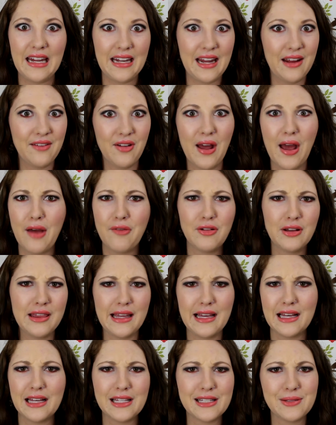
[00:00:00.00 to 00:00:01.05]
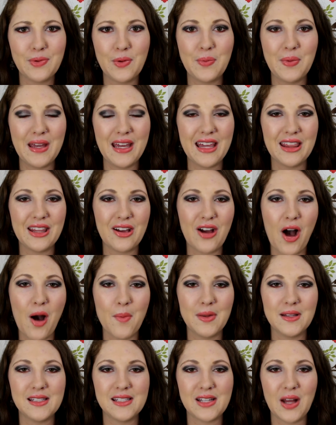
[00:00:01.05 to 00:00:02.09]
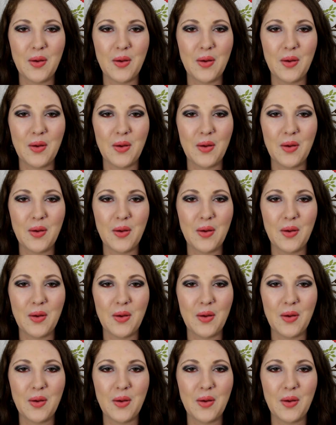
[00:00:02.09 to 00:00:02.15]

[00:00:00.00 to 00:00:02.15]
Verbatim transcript: and everything else will be in the comments